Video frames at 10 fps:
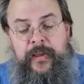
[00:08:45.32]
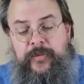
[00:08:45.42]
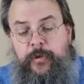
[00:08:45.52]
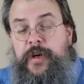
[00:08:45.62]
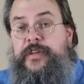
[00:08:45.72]

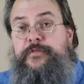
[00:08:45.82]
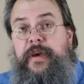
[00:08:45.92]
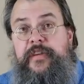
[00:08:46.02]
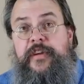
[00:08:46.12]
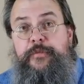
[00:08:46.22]
So what are some
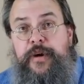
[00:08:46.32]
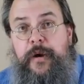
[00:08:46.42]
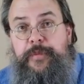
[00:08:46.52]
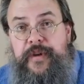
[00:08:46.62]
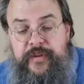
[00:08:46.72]
basic
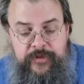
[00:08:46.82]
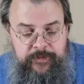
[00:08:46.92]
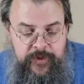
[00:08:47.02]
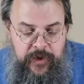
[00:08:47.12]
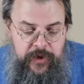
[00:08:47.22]
properties?
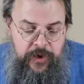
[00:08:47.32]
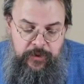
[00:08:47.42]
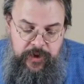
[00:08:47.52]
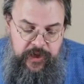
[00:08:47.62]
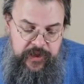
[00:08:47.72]

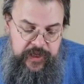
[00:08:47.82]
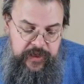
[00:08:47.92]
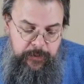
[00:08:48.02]
Well,